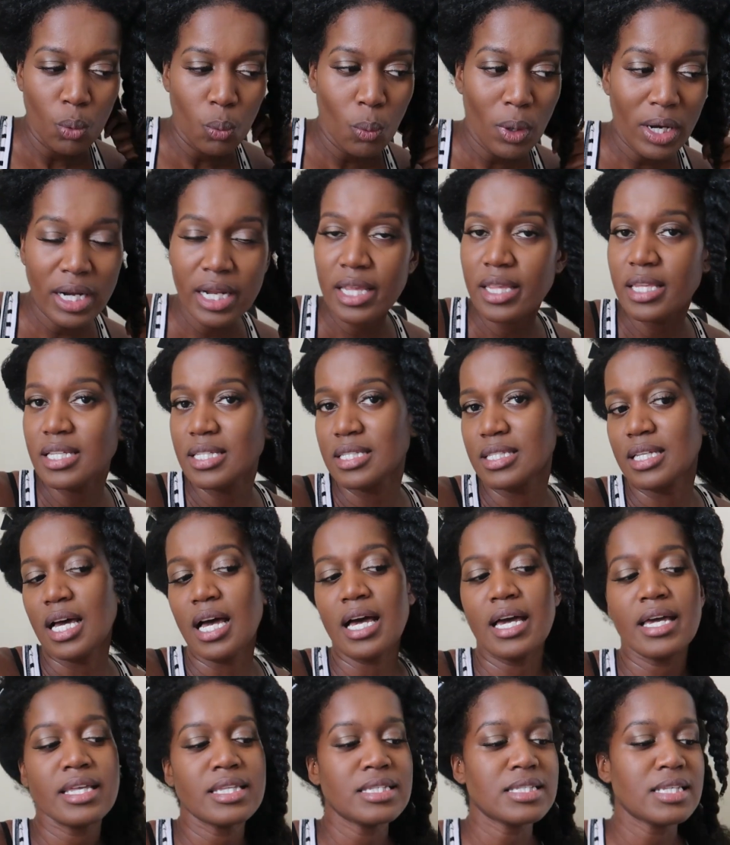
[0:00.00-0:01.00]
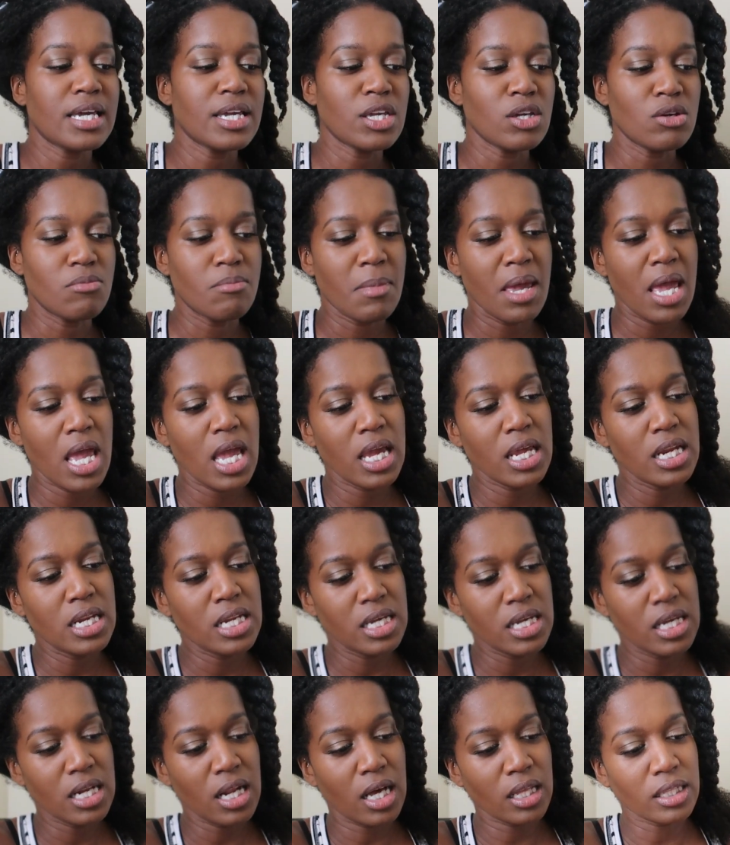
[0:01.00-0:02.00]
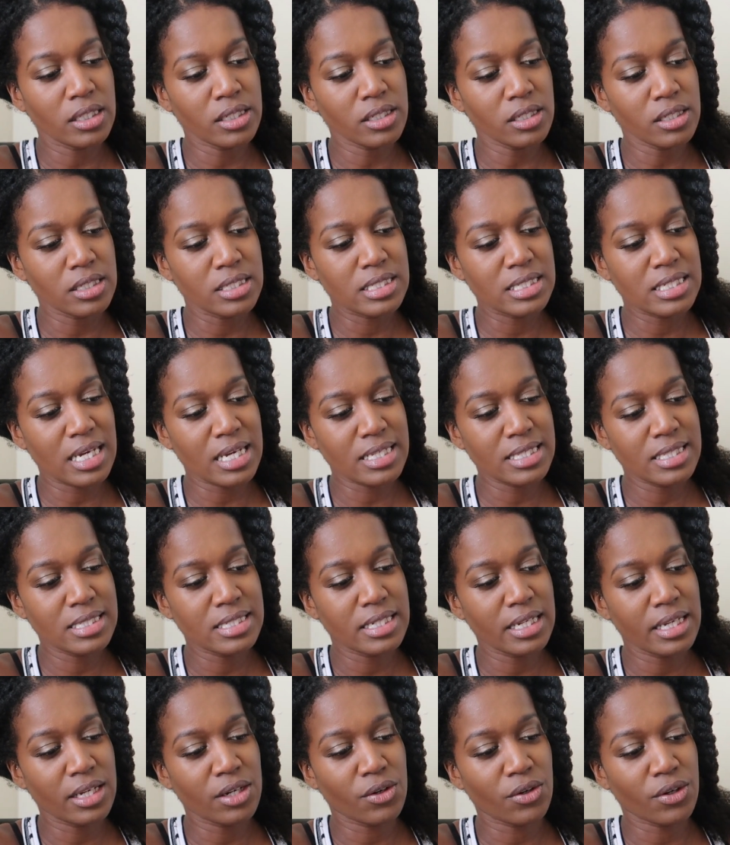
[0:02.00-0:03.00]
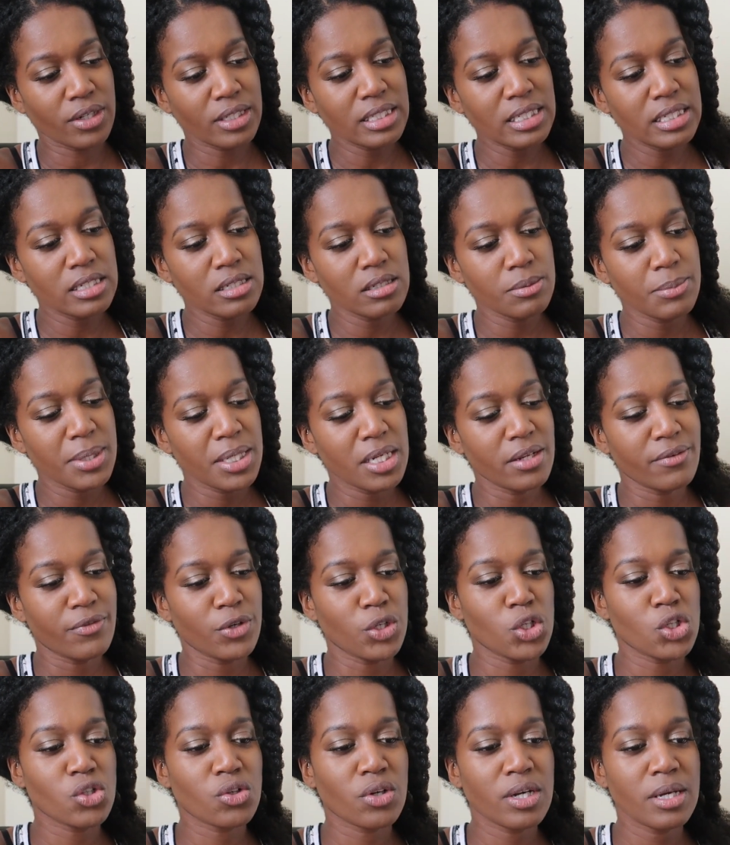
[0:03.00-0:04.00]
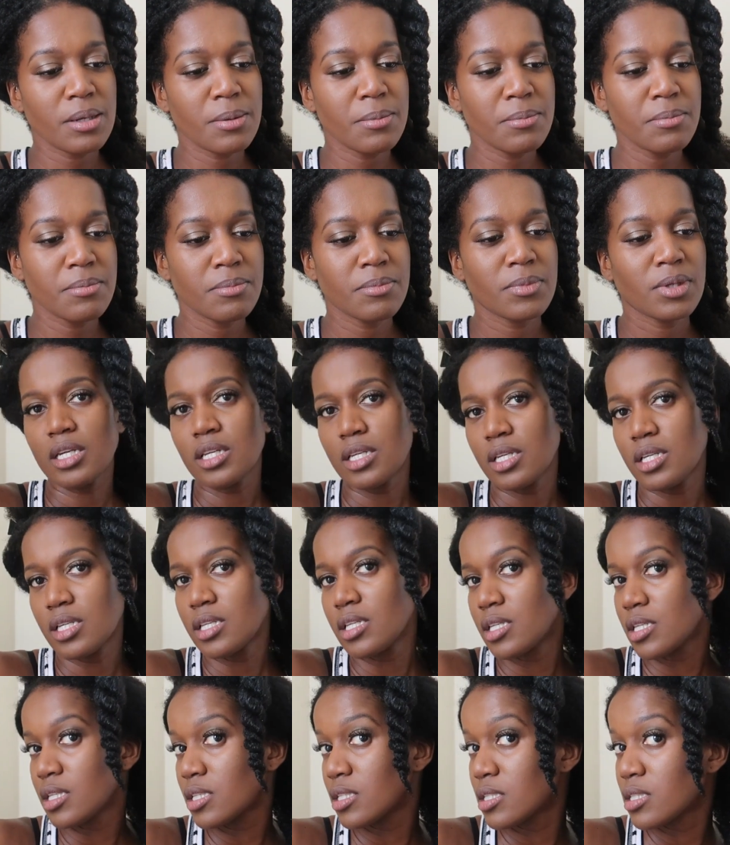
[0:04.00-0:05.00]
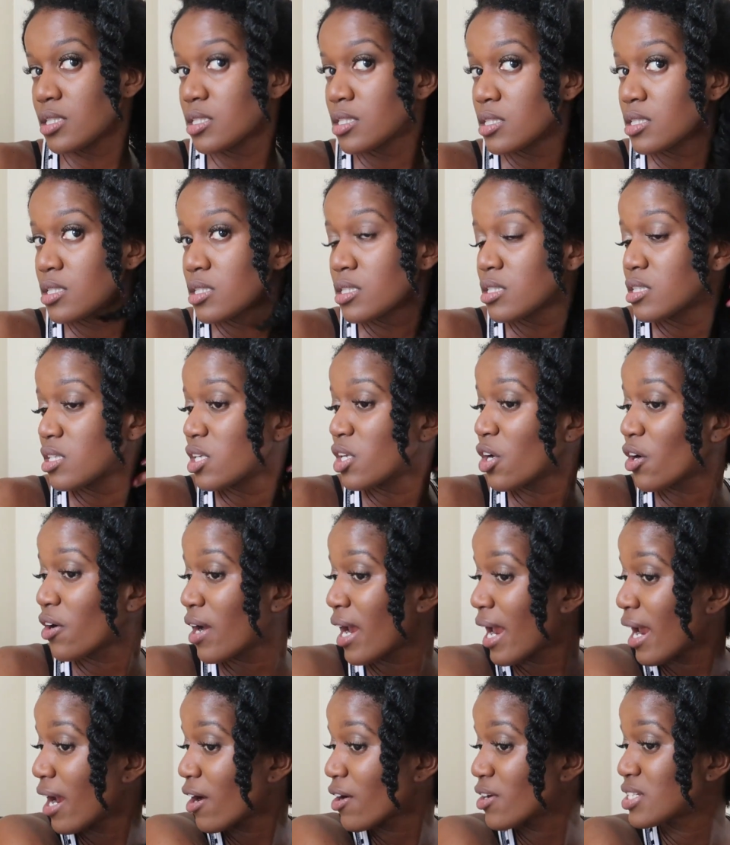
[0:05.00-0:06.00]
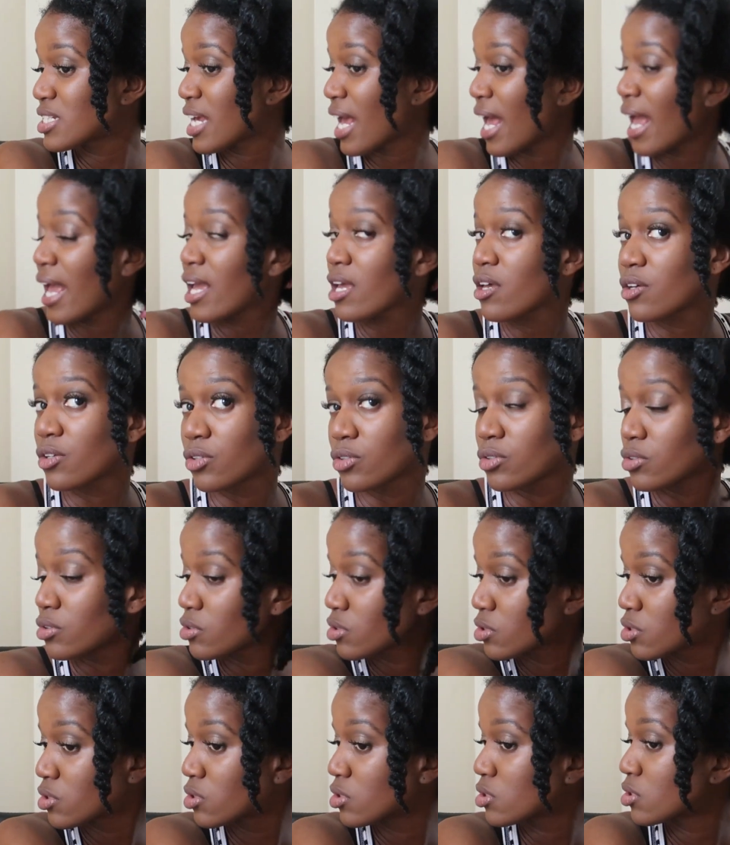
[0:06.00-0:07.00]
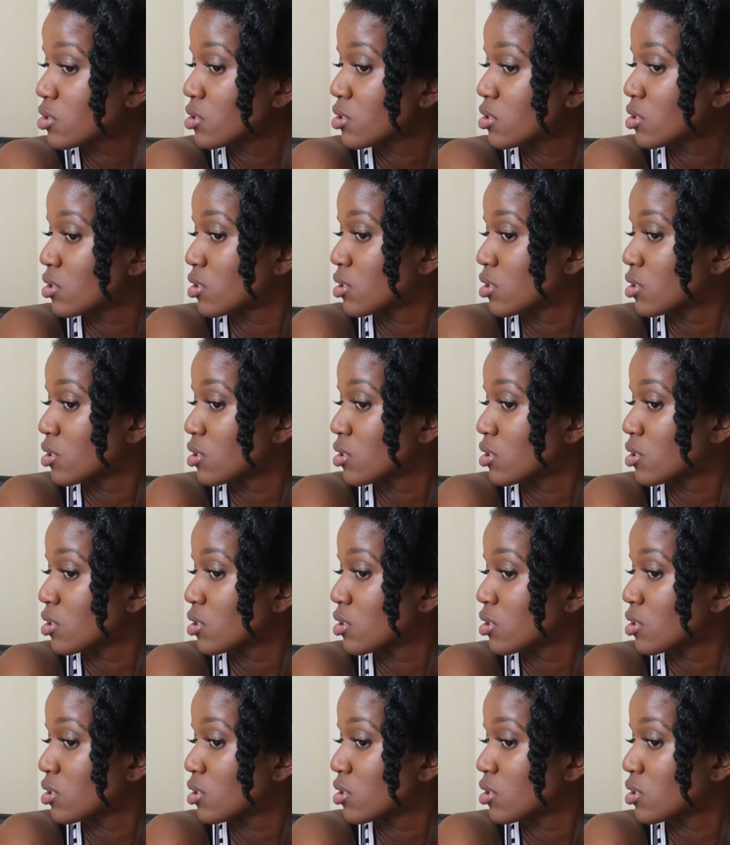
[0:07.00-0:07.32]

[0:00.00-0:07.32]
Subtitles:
One of the signs that you may need a little dusting or a little bit of a trim is your hair tangles